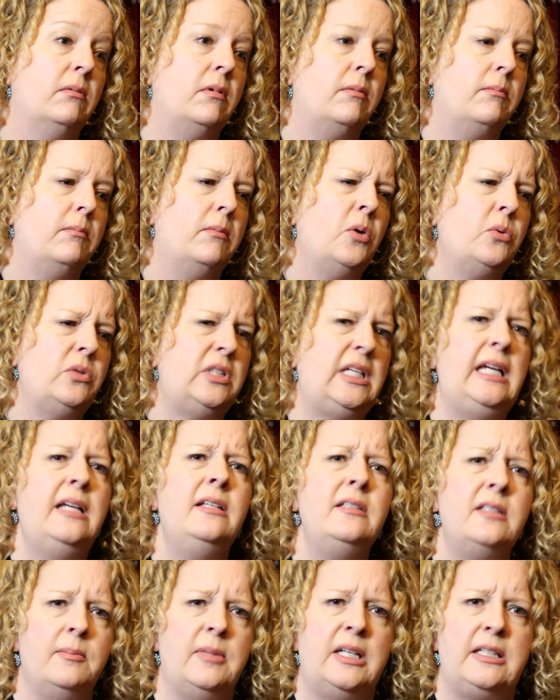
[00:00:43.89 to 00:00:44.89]
most
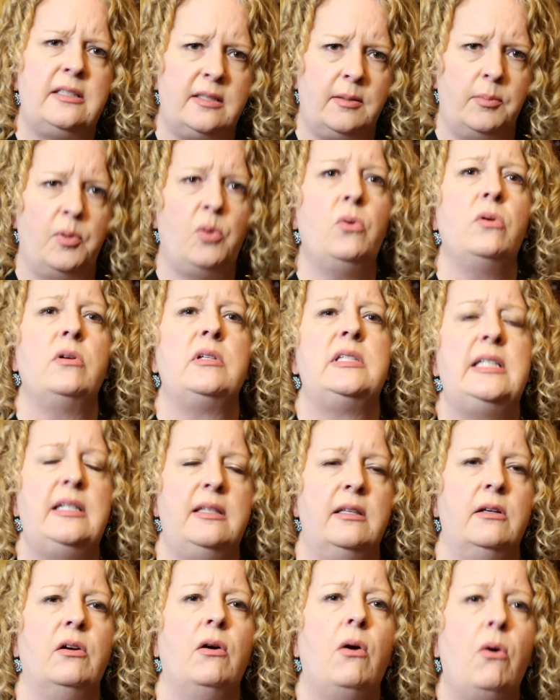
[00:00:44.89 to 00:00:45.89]
intimate supports
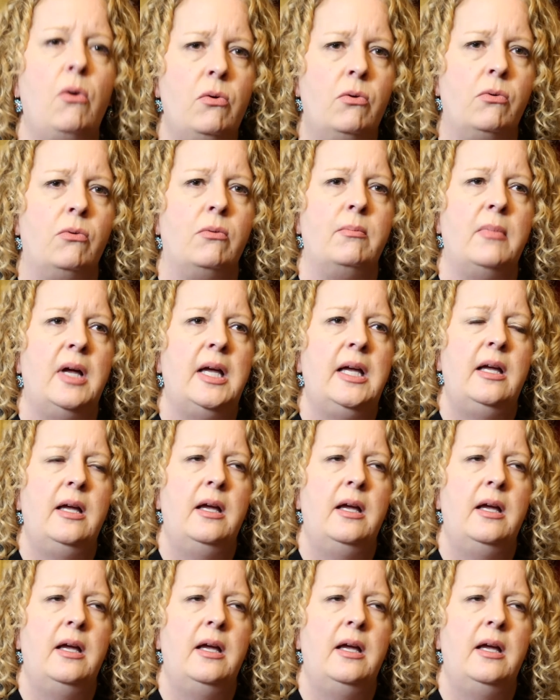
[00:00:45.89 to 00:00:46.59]
in their home.